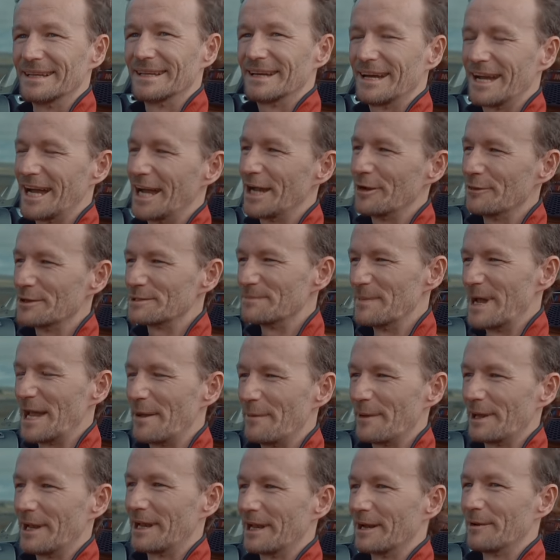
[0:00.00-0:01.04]
Oh, it was
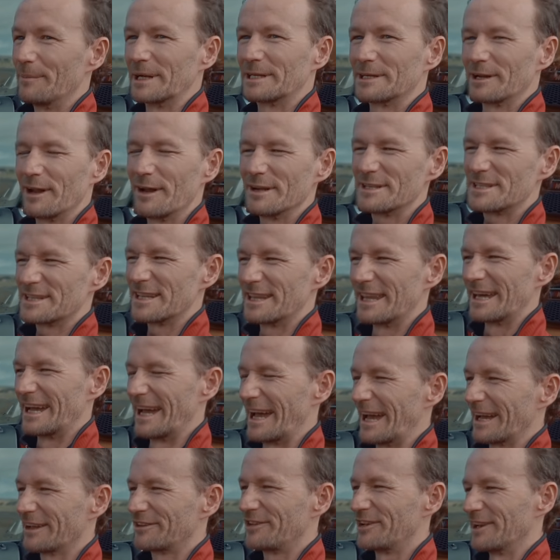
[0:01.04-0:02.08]
maybe a little bit closer there,
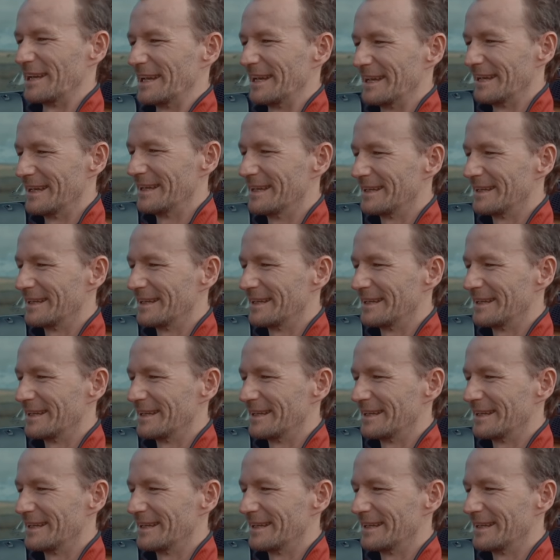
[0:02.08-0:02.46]
actually.